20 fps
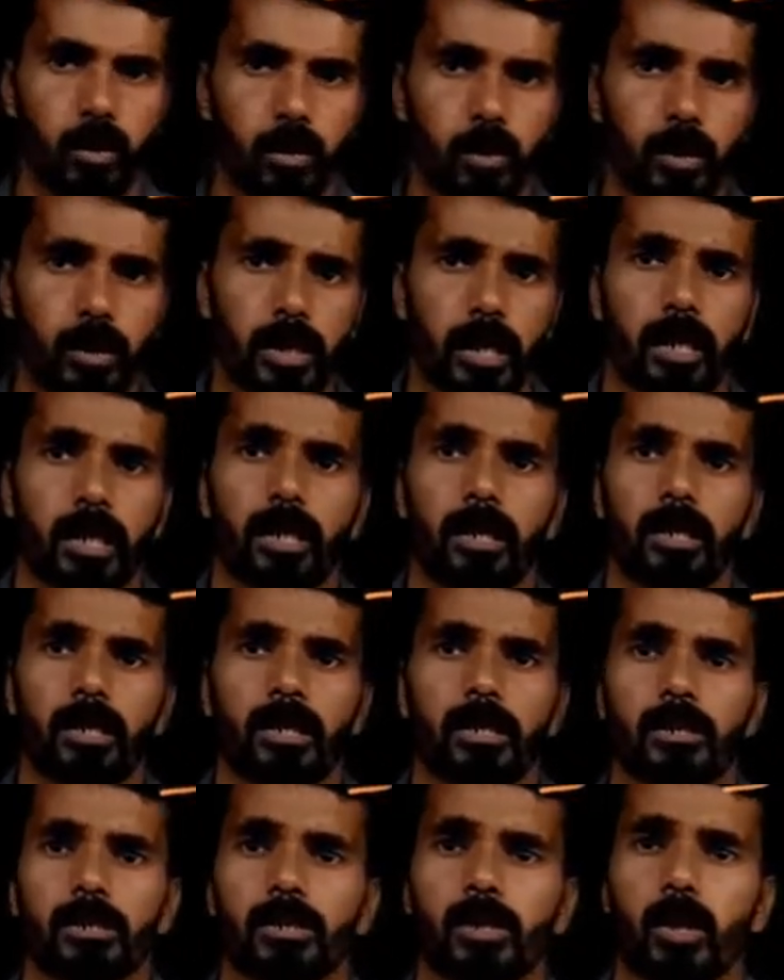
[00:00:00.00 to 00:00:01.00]
Okay.
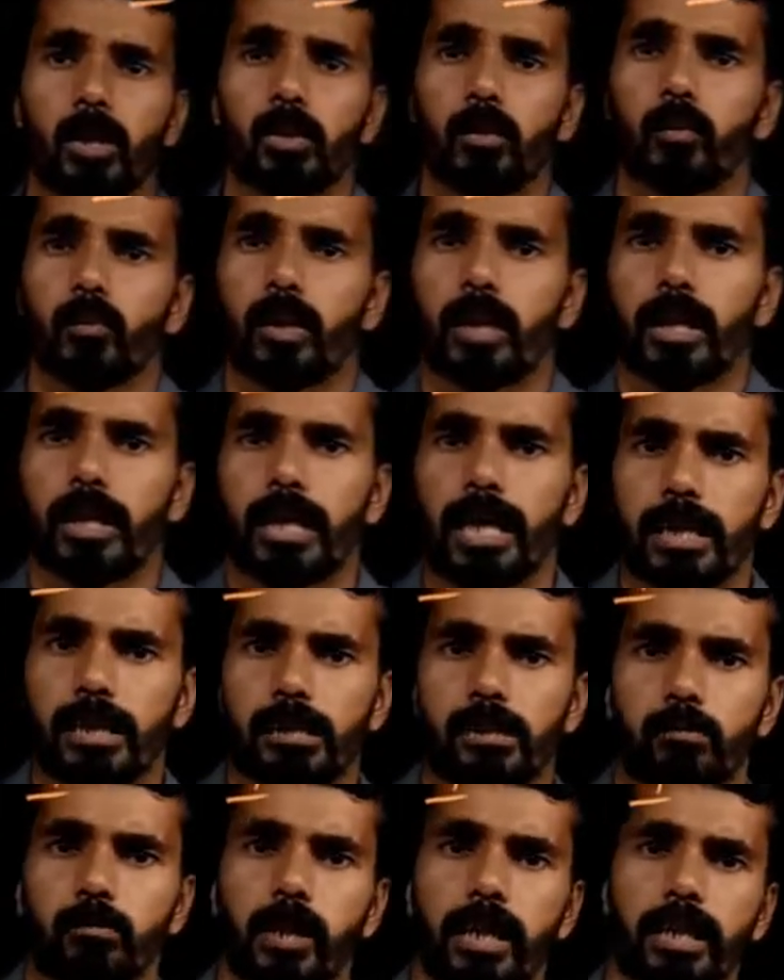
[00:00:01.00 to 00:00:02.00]
So we
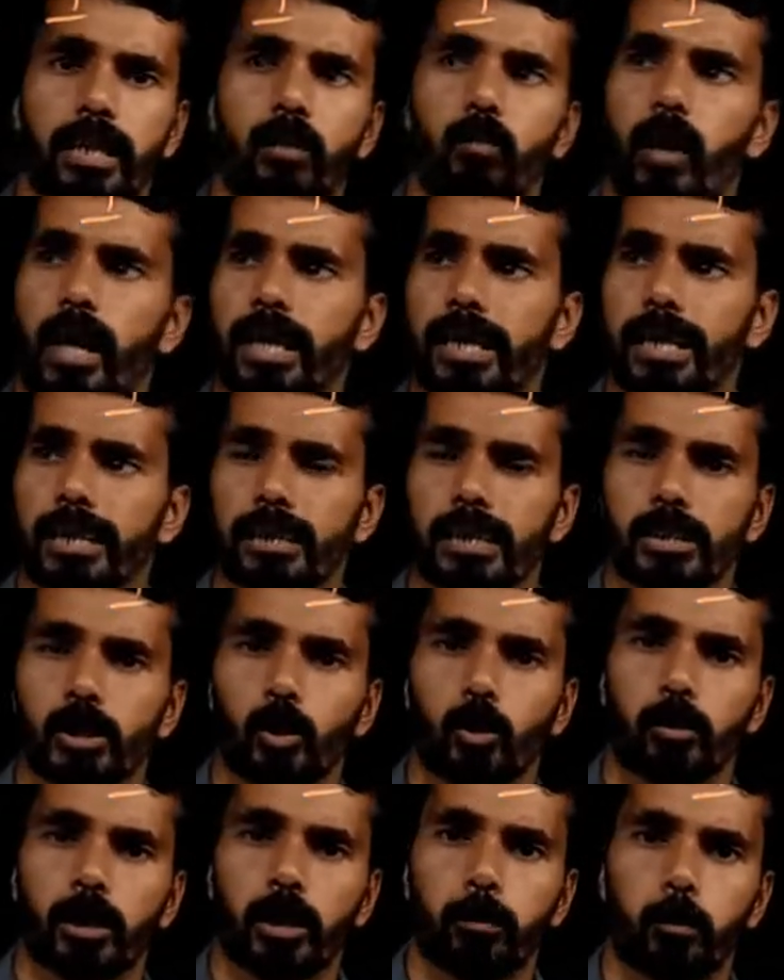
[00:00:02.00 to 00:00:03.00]
get, by dividing this
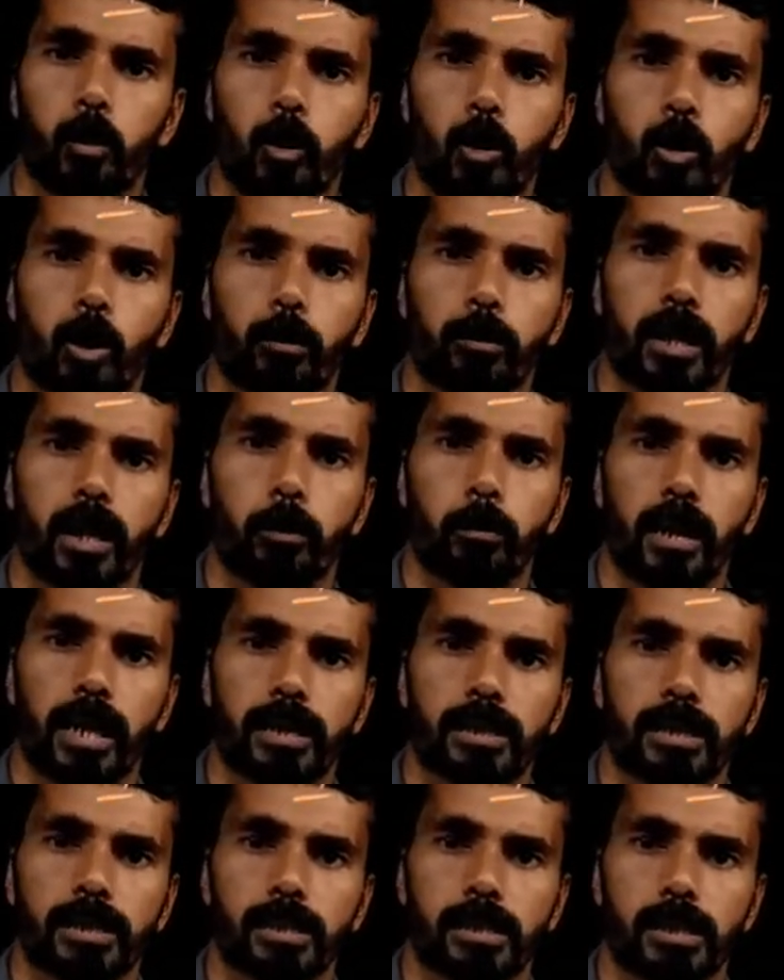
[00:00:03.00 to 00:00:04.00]
cubic polynomial
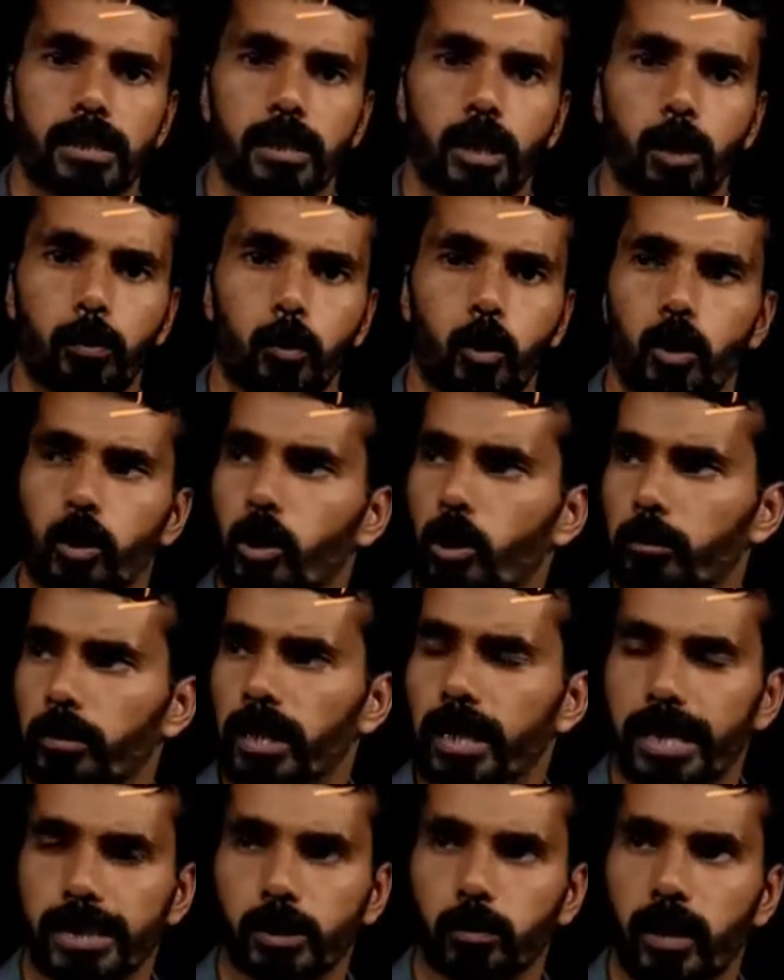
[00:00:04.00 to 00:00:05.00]
by this linear
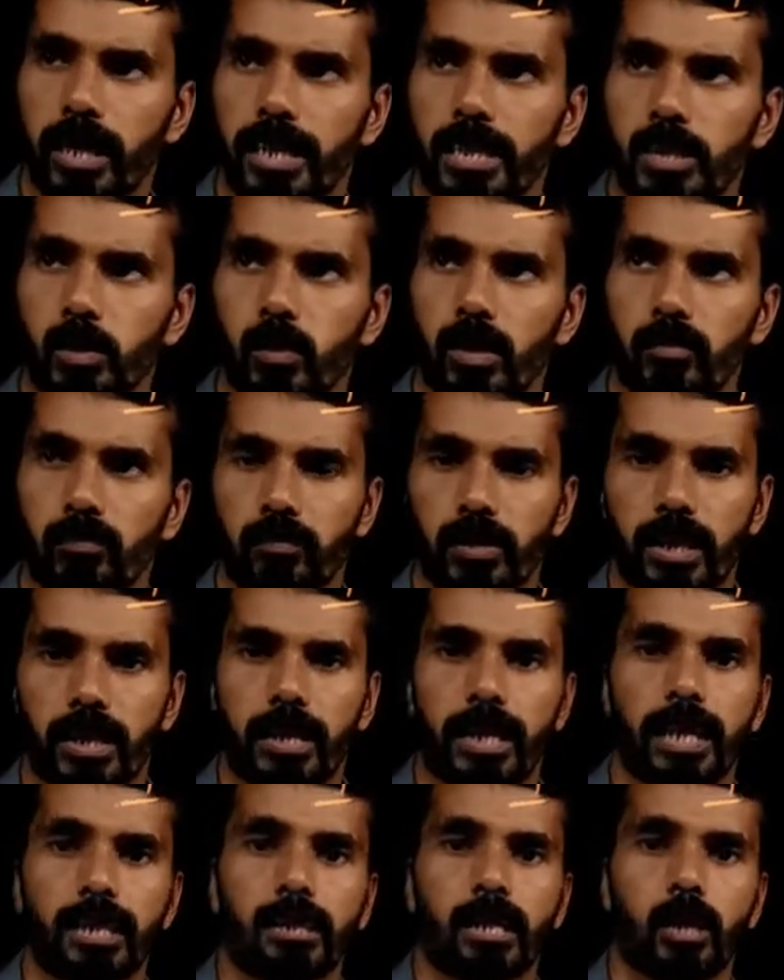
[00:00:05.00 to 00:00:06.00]
polynomial x minus 1, we
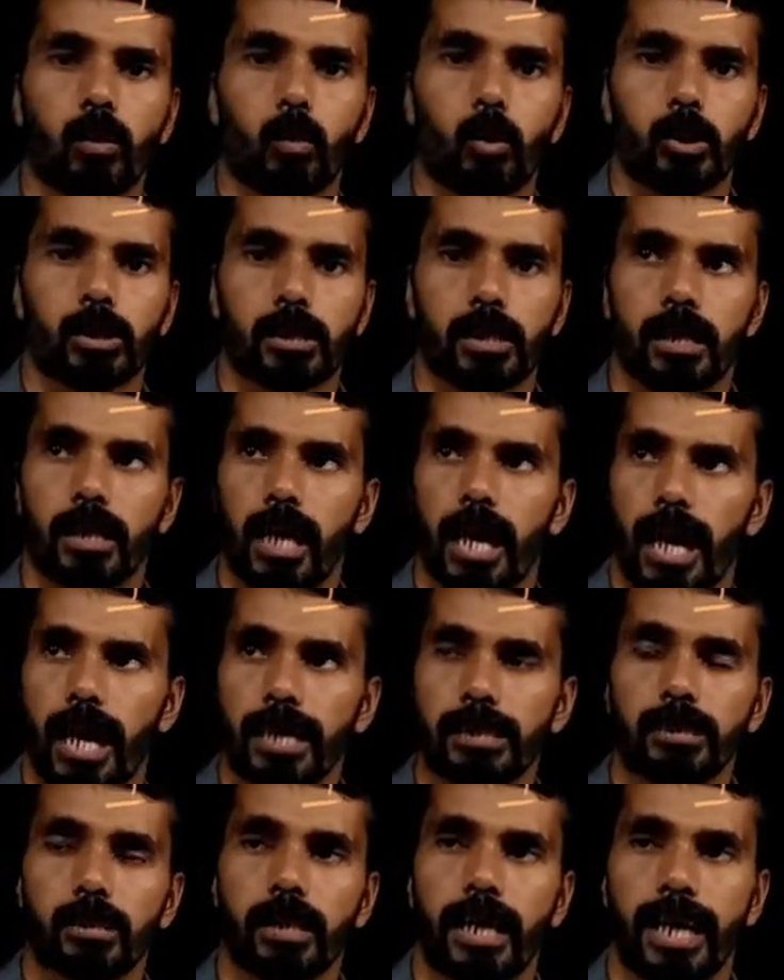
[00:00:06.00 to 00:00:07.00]
get the quotient
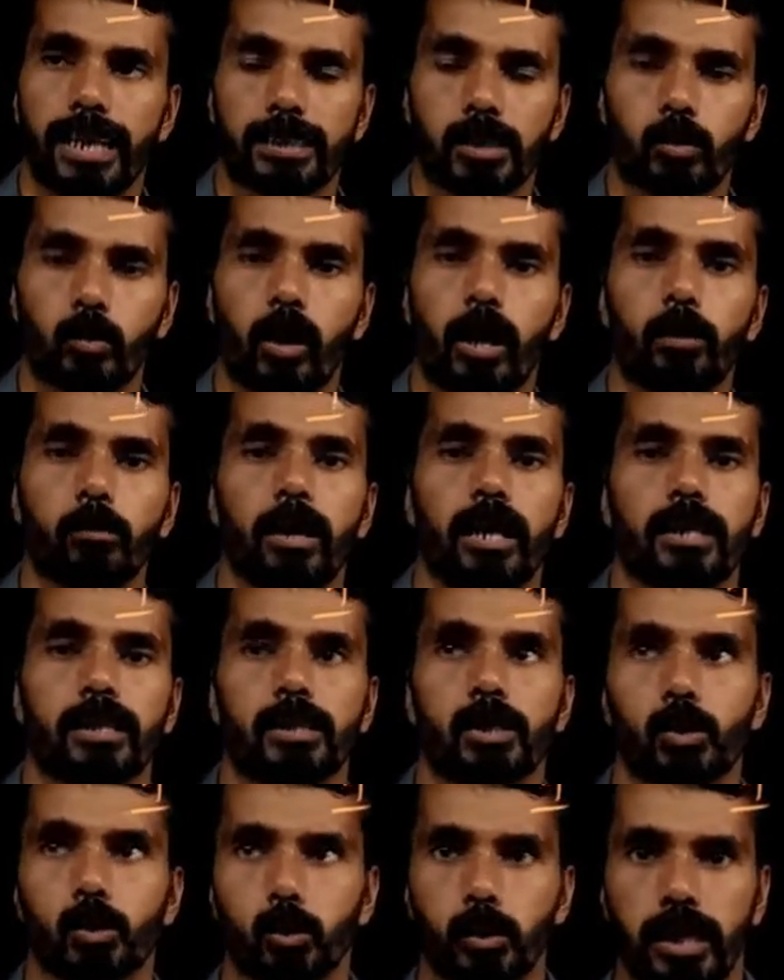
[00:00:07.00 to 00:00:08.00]
as x square
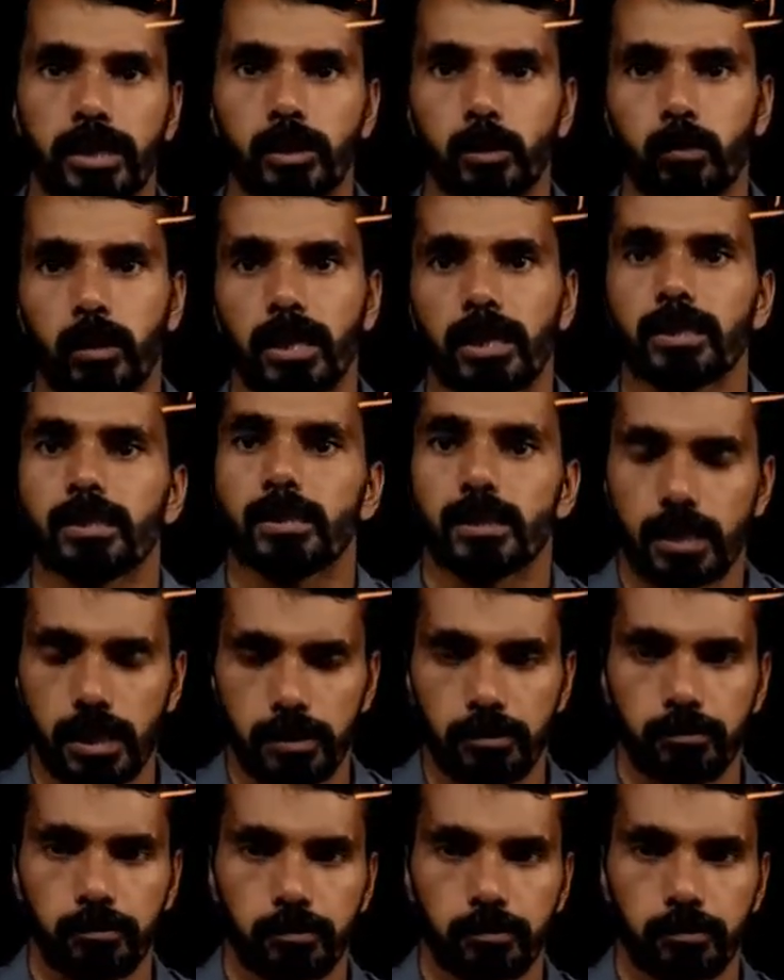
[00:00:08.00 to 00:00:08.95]
minus 2x minus 3.